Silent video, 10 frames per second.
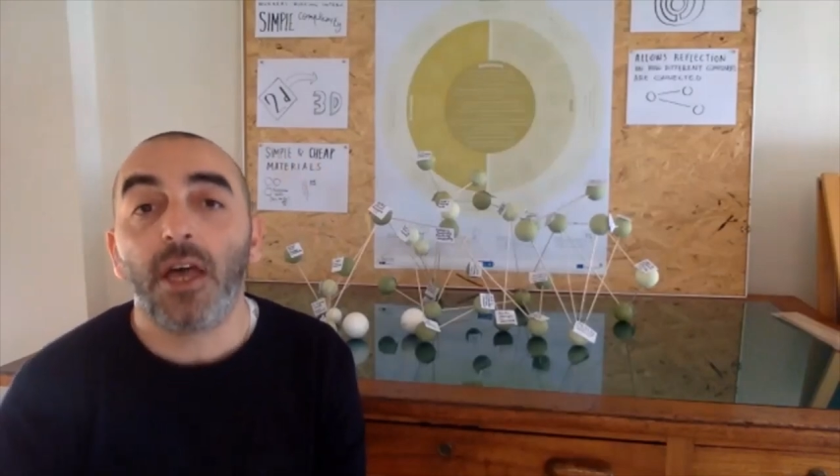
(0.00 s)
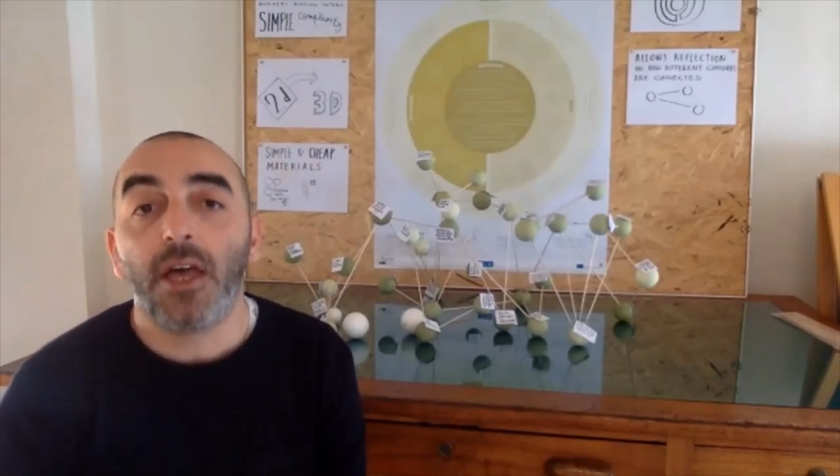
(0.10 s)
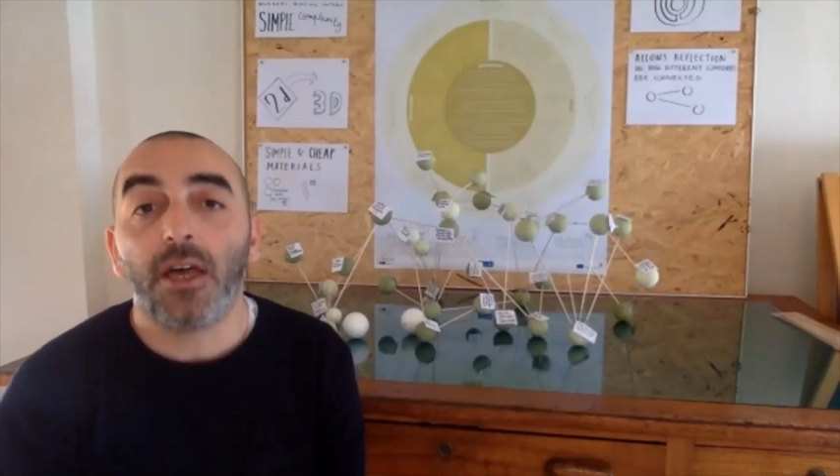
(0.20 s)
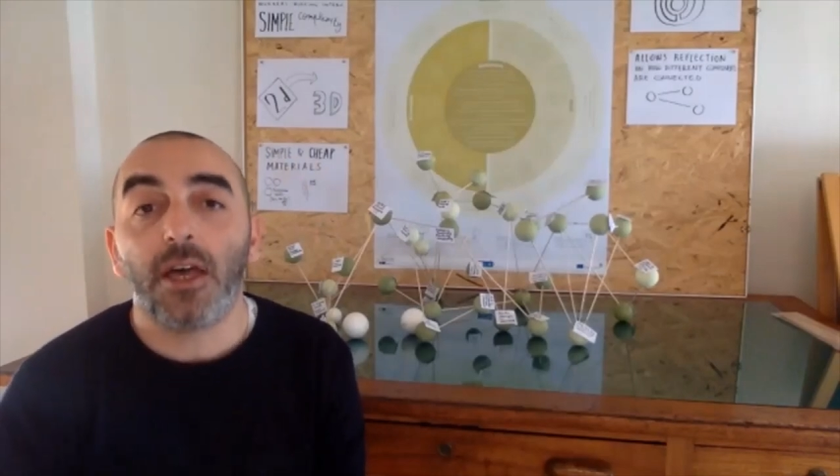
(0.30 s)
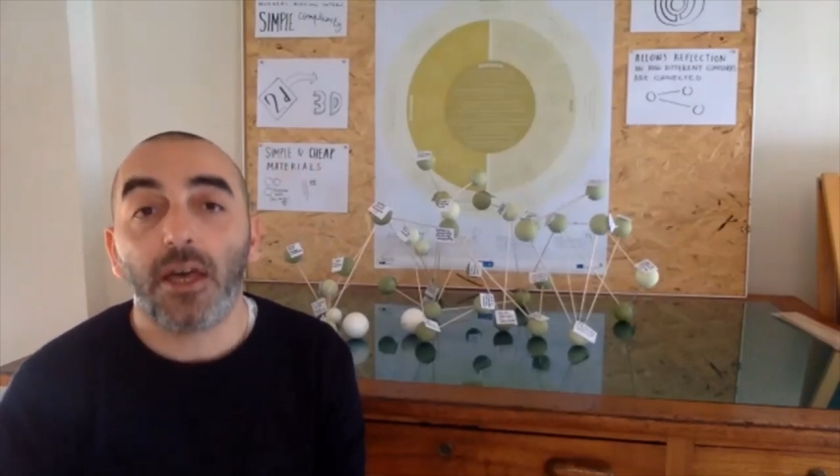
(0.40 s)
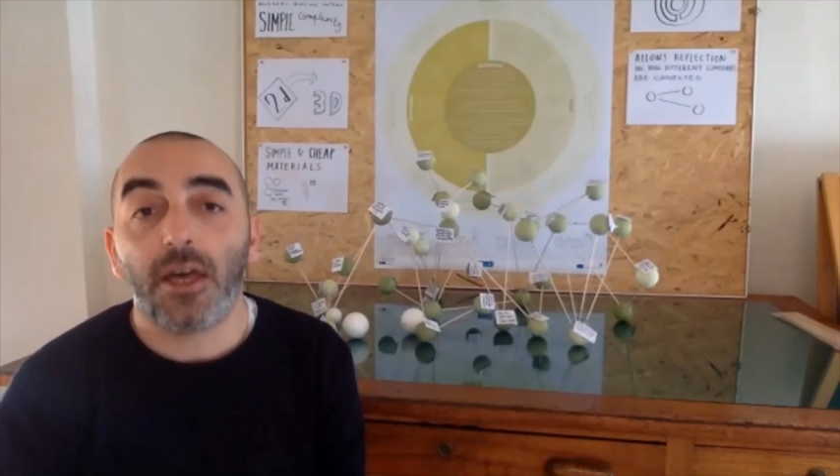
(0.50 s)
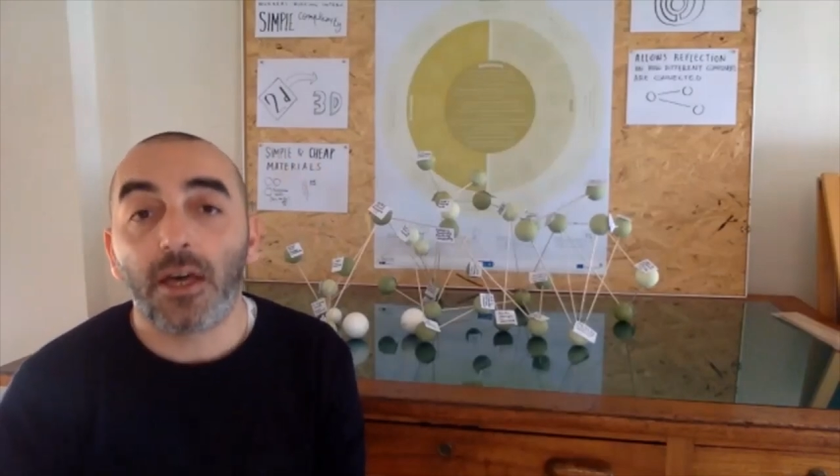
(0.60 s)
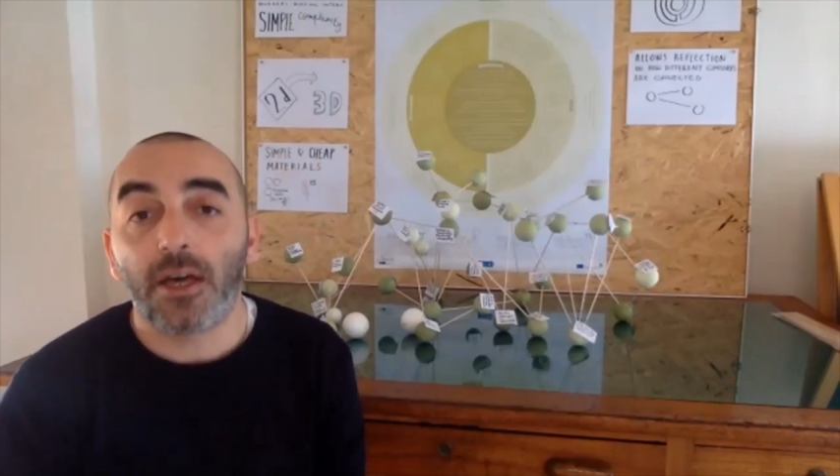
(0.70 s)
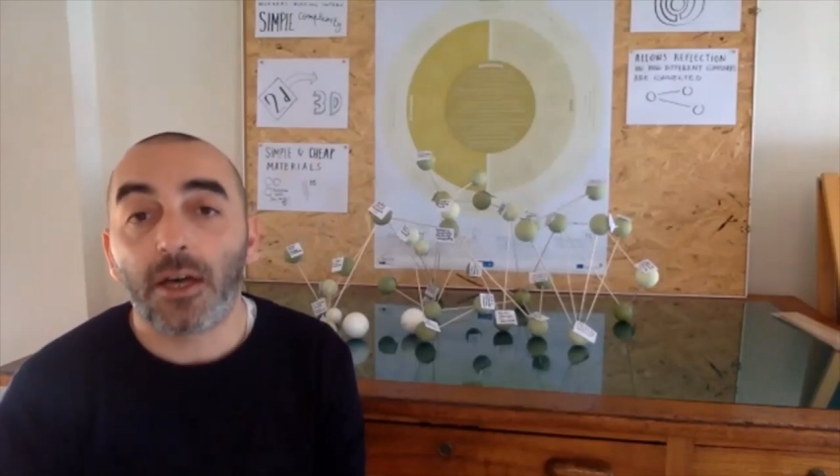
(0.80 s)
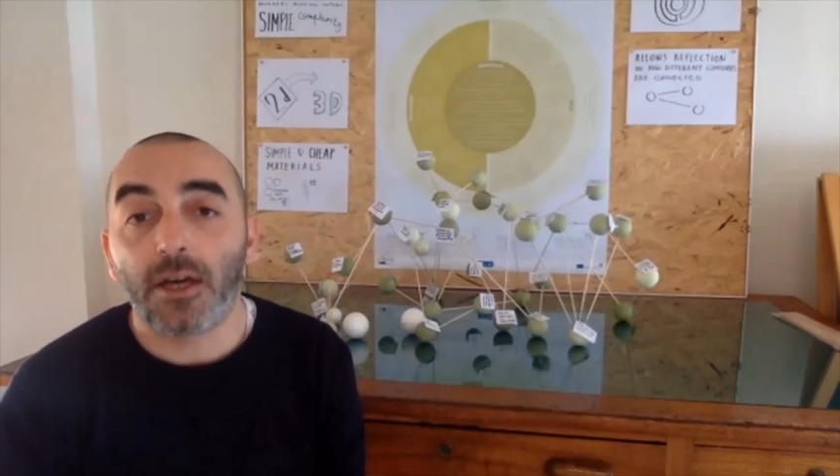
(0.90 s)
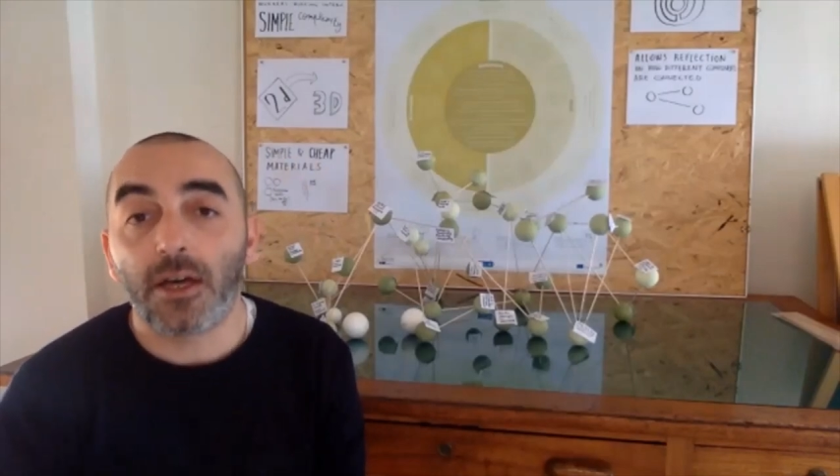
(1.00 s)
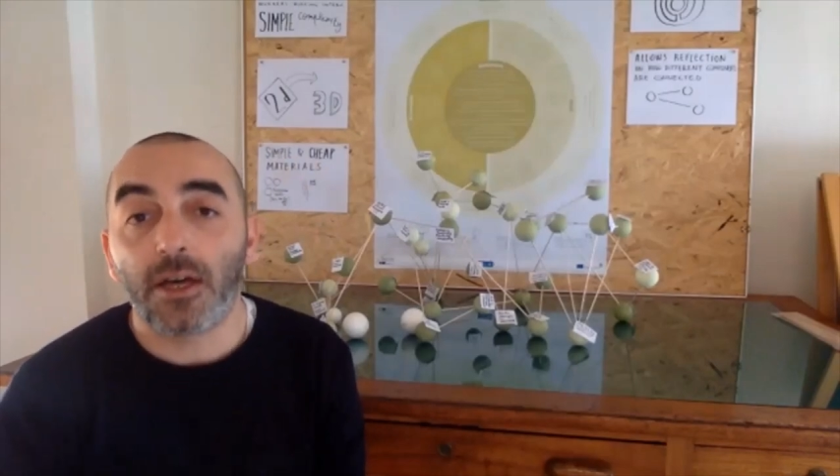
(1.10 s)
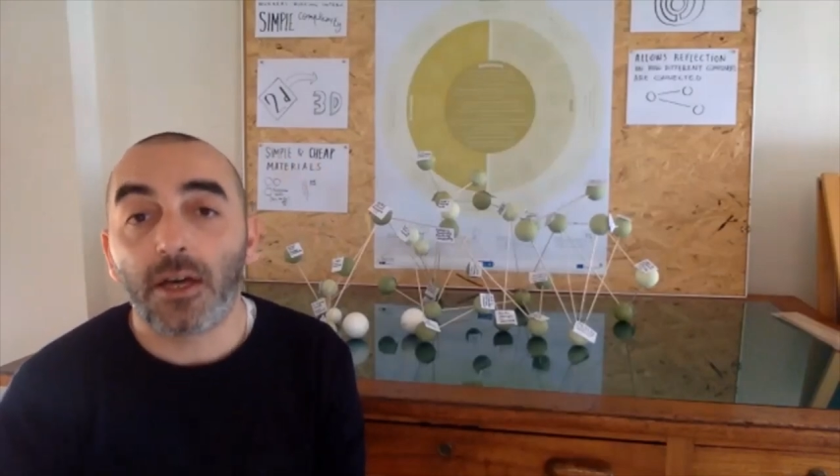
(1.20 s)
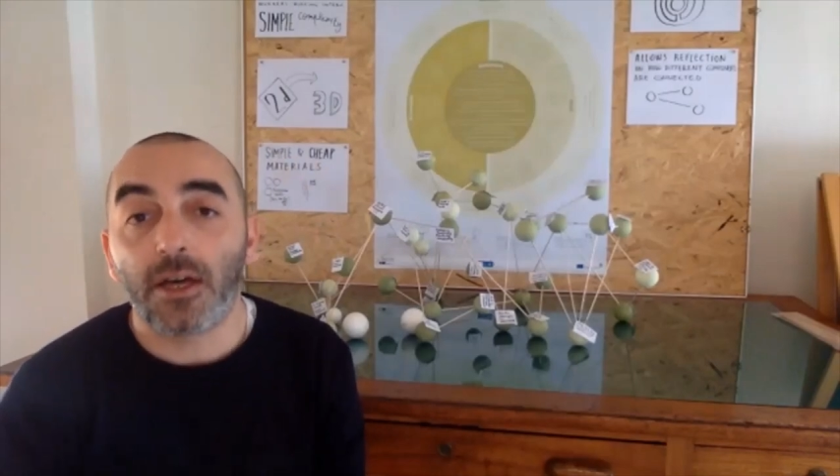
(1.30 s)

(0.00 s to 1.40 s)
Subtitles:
the